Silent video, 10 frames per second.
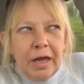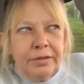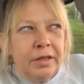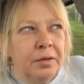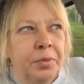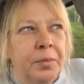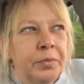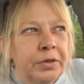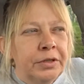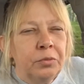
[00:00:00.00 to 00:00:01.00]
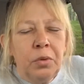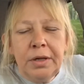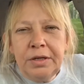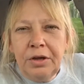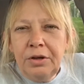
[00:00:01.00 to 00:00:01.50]
I think people need to
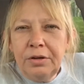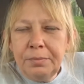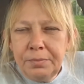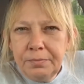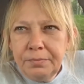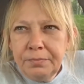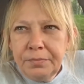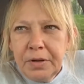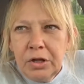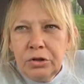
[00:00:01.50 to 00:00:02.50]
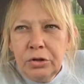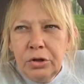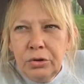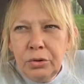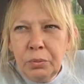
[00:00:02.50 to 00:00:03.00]
wake up
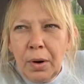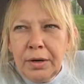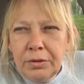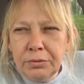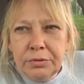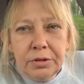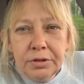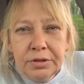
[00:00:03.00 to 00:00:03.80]
look around.